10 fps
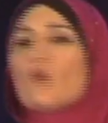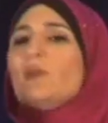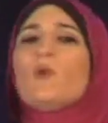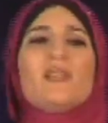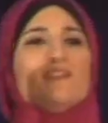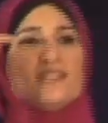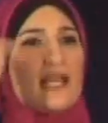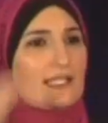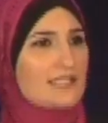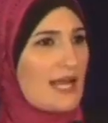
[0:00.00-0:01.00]
We don't even
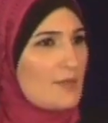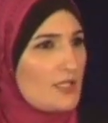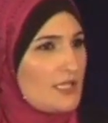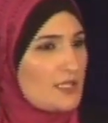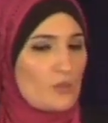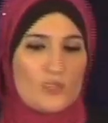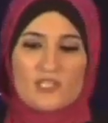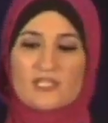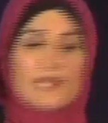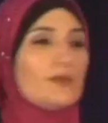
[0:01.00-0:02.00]
say assalamu alaikum. We
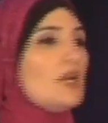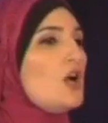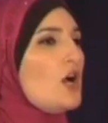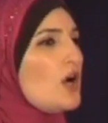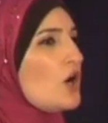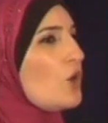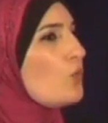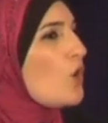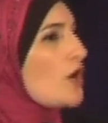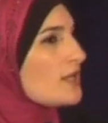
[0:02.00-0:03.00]
just say,
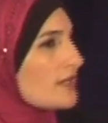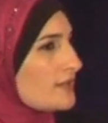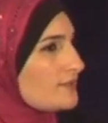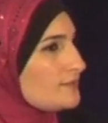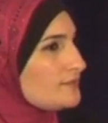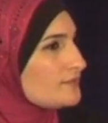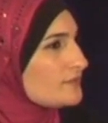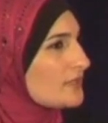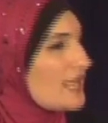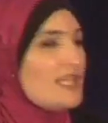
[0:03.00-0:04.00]
water.
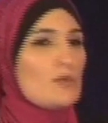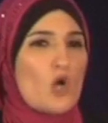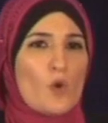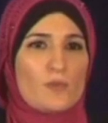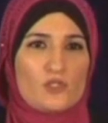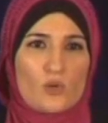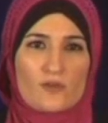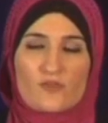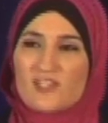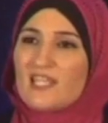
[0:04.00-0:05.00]
And they would open the door
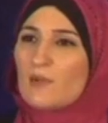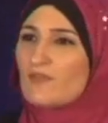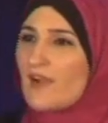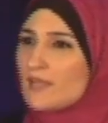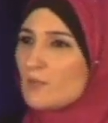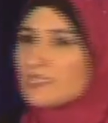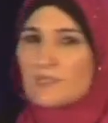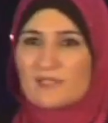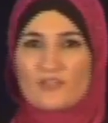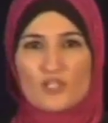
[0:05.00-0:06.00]
for us. They would find
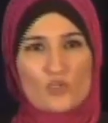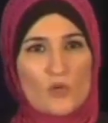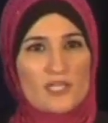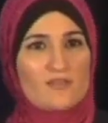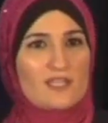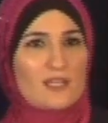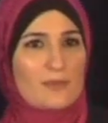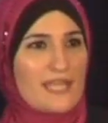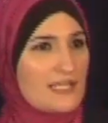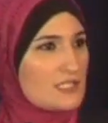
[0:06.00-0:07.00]
Muslims at their door giving them
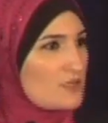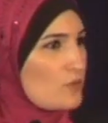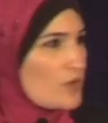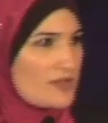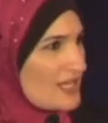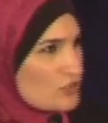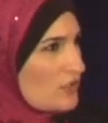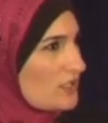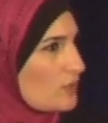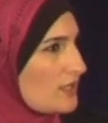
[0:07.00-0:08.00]
cases of water. That's
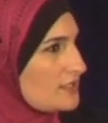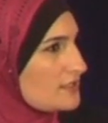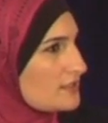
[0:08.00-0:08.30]
all it was.